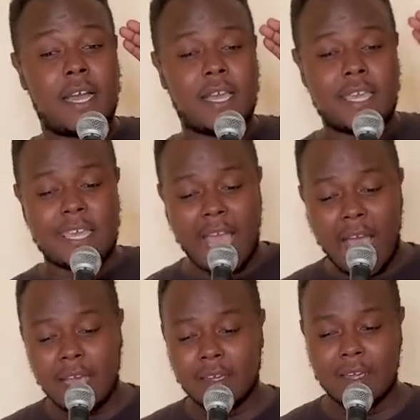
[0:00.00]

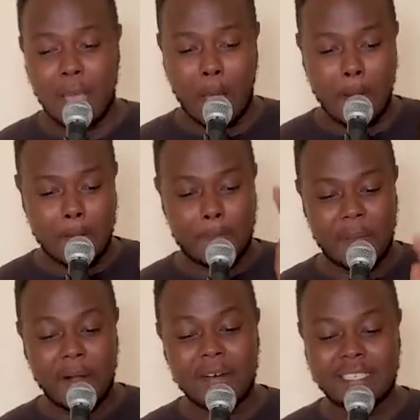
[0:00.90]
Young
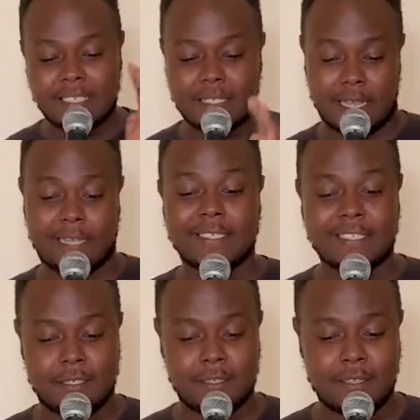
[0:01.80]
parent
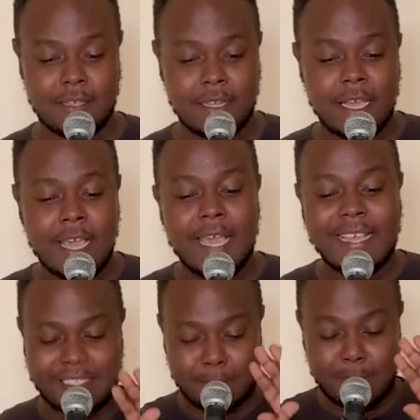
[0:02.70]
sex
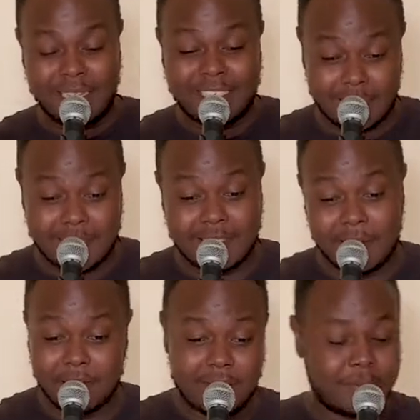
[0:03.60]
is the best sex
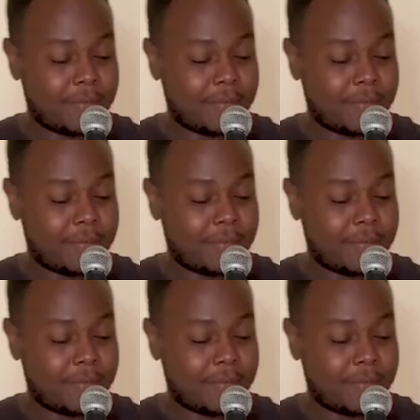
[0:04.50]
ever.